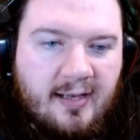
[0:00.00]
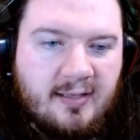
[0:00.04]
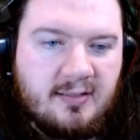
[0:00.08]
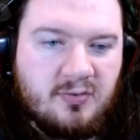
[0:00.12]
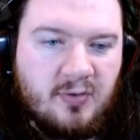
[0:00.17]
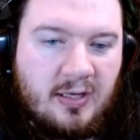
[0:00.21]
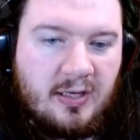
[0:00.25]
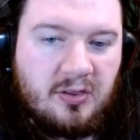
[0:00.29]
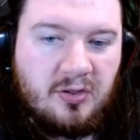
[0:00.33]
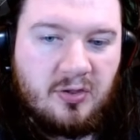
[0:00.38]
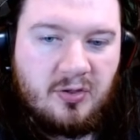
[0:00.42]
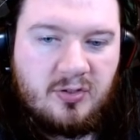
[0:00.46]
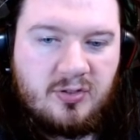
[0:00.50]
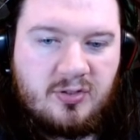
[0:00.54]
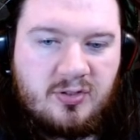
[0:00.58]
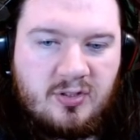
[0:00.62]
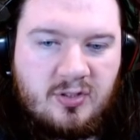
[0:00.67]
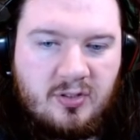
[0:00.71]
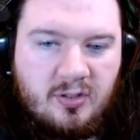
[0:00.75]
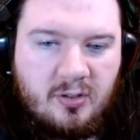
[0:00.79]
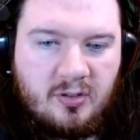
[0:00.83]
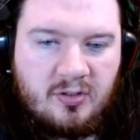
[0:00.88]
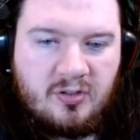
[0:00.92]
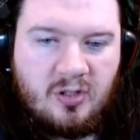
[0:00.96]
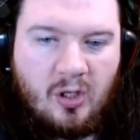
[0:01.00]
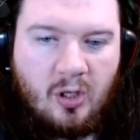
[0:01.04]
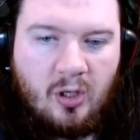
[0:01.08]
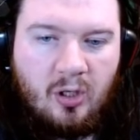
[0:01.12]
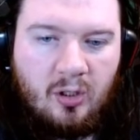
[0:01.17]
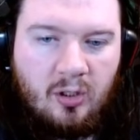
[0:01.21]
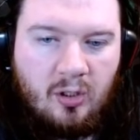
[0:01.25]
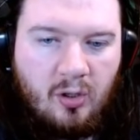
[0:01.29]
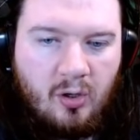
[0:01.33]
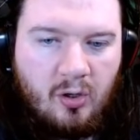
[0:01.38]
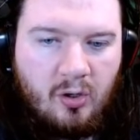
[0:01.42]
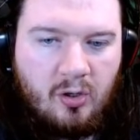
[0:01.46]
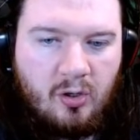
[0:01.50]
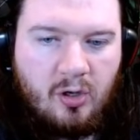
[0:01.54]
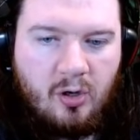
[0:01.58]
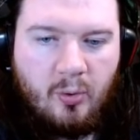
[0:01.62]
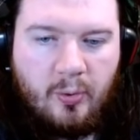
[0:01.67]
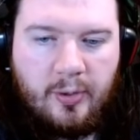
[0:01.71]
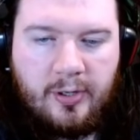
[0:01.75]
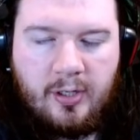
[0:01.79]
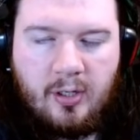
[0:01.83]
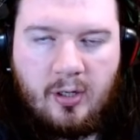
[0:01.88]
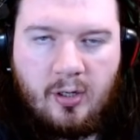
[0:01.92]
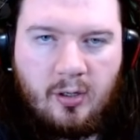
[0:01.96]
right? There's a lot
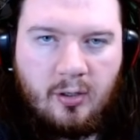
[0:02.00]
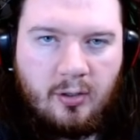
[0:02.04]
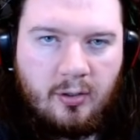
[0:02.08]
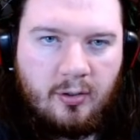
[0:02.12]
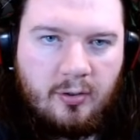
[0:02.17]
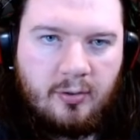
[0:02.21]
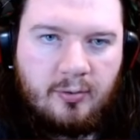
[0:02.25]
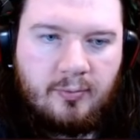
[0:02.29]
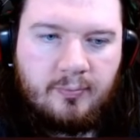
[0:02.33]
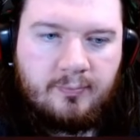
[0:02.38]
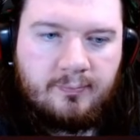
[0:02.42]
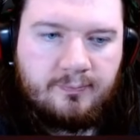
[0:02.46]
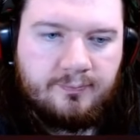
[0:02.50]
going on.